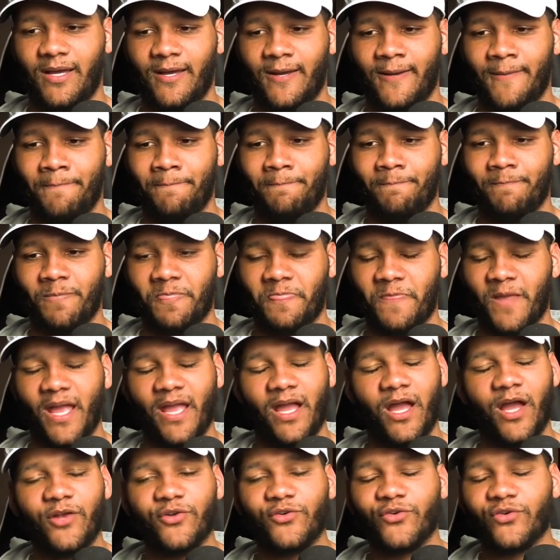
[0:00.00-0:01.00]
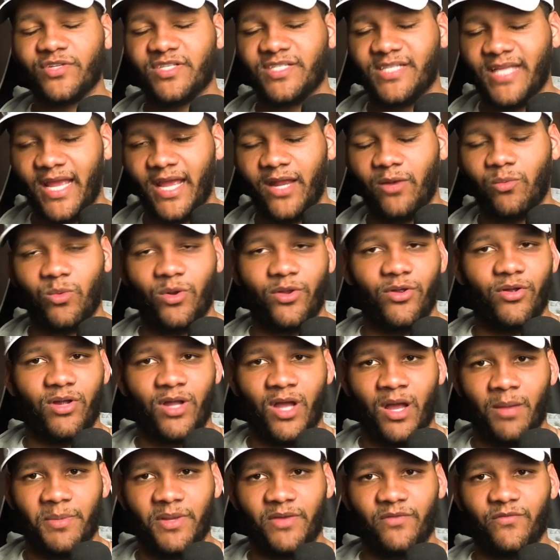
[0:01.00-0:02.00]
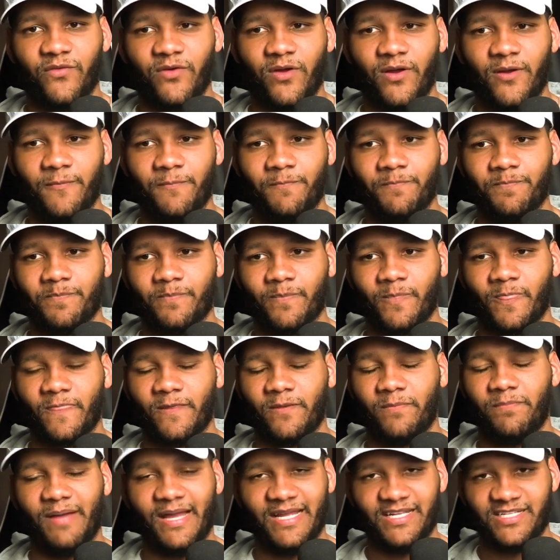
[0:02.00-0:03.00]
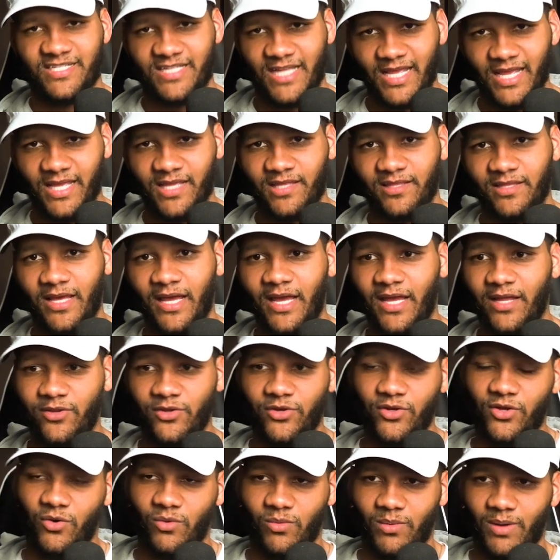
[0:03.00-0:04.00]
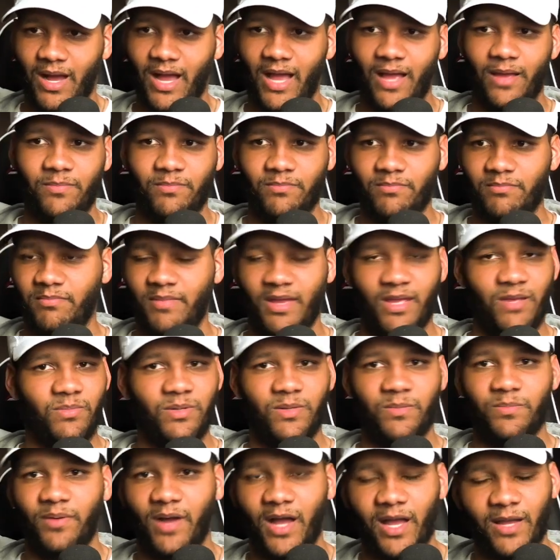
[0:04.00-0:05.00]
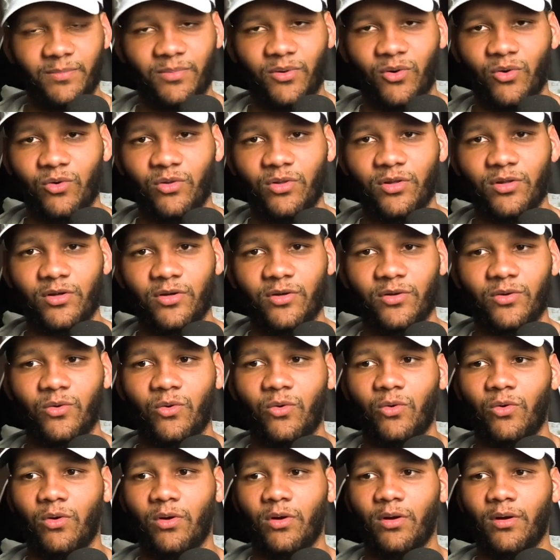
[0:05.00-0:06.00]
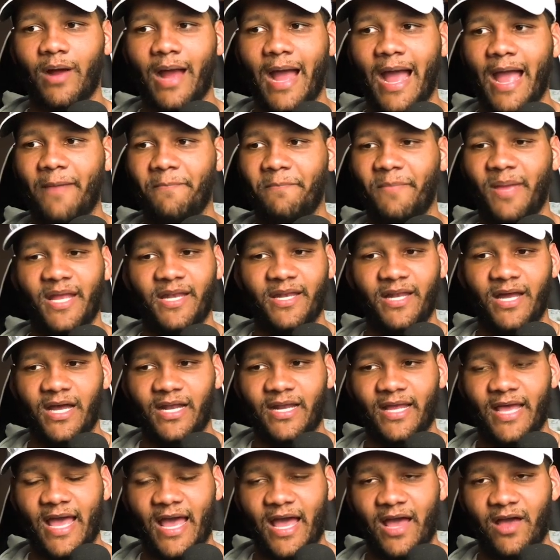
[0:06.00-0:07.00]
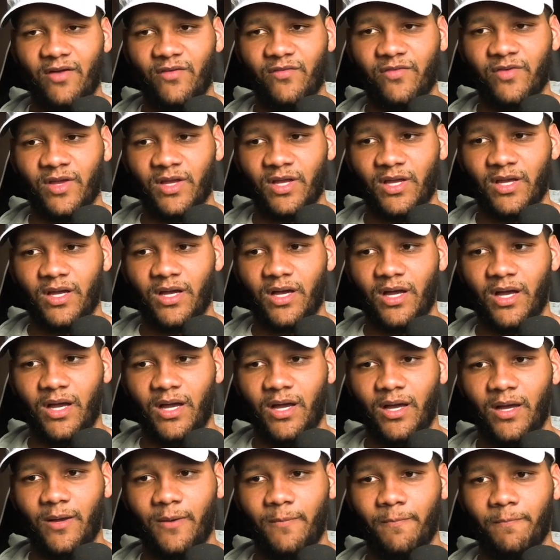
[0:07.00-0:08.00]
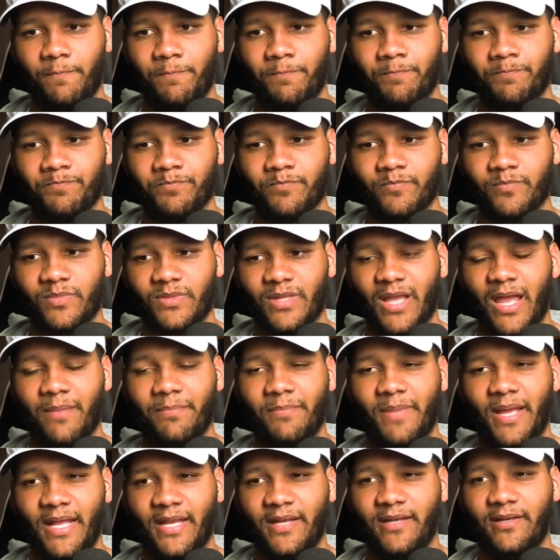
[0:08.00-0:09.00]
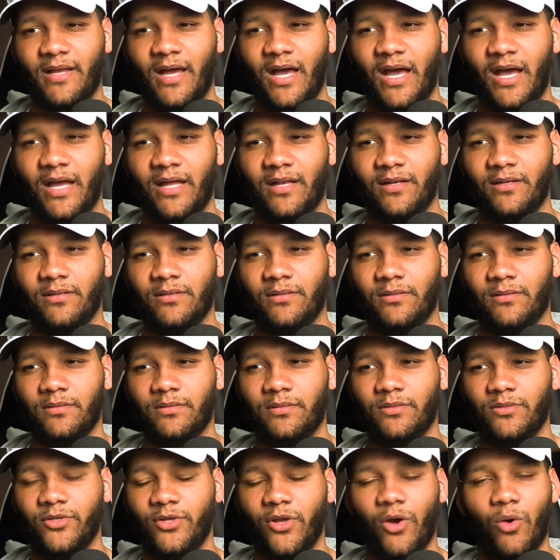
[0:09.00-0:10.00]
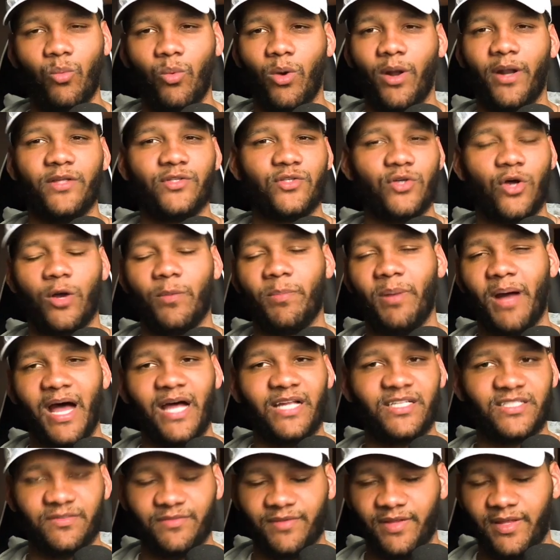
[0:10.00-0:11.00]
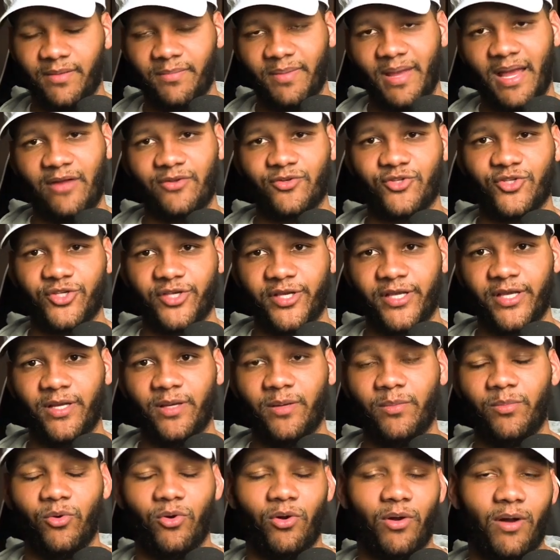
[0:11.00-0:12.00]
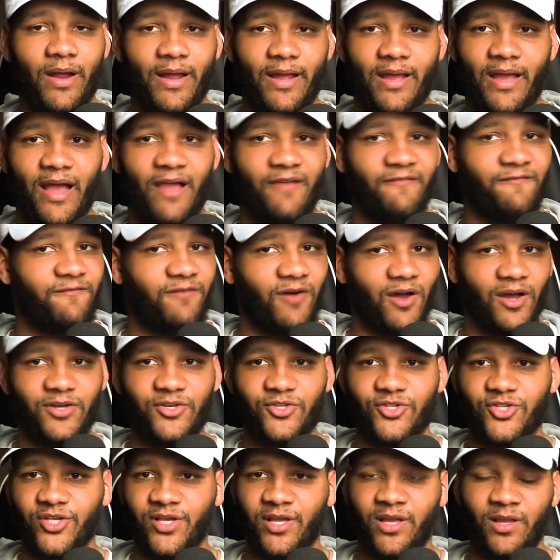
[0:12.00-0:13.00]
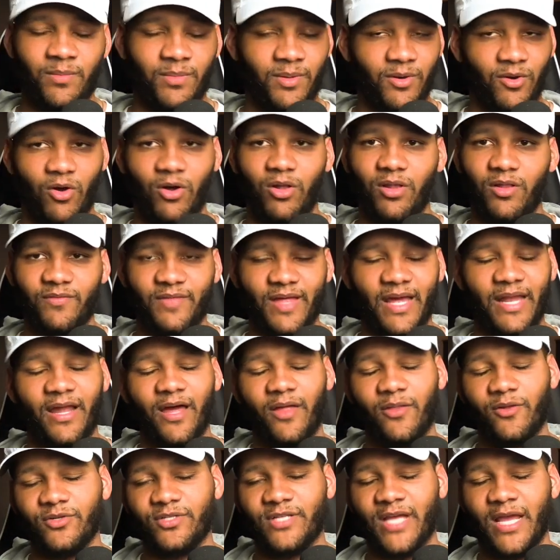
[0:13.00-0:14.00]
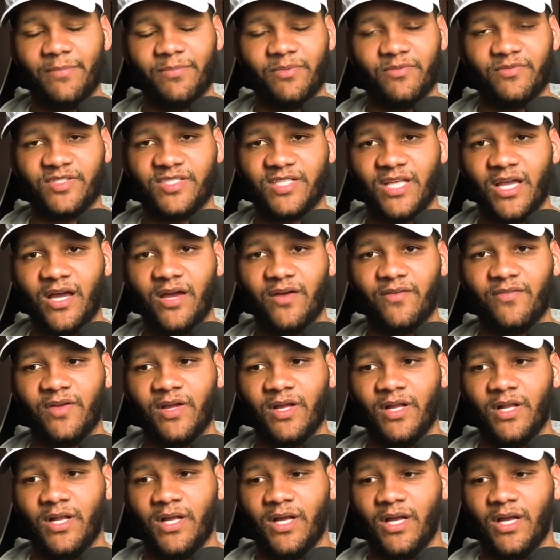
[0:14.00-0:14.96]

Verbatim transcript: Um, I understand where you're coming from by saying that, you know, I may be bipolar, or I may not have, um, I may not, you know, want to talk positively about SHIB, or I, I fudge SHIB and all of that other type of stuff.